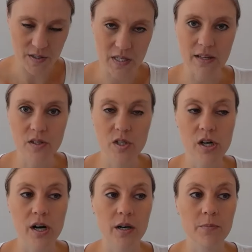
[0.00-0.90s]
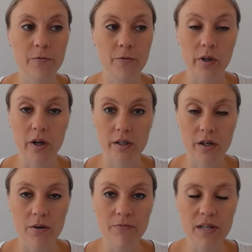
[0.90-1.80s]
Z star for our
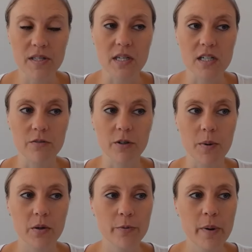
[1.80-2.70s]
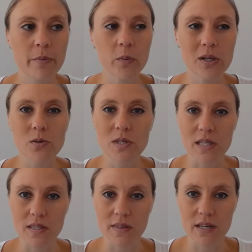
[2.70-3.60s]
confidence interval, but remember we use
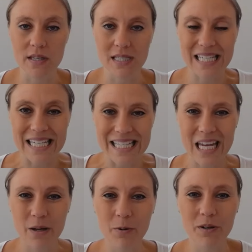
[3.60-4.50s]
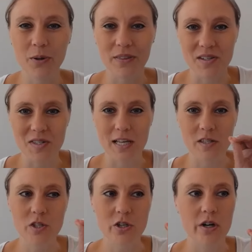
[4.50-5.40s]
the t-table with the Z
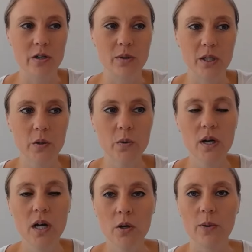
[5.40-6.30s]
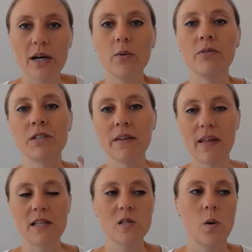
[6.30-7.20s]
star row, right? We've done
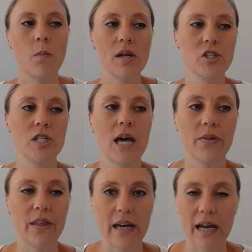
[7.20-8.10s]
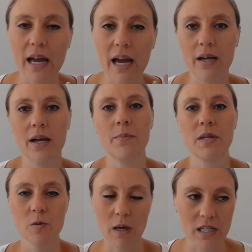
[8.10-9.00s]
that so much now that I am
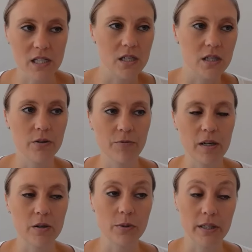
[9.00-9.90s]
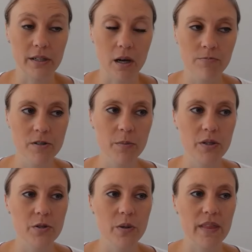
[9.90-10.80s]
expecting you to feel really comfortable
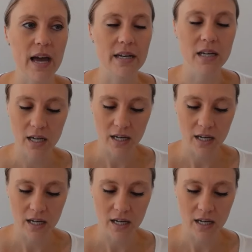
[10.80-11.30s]
doing that.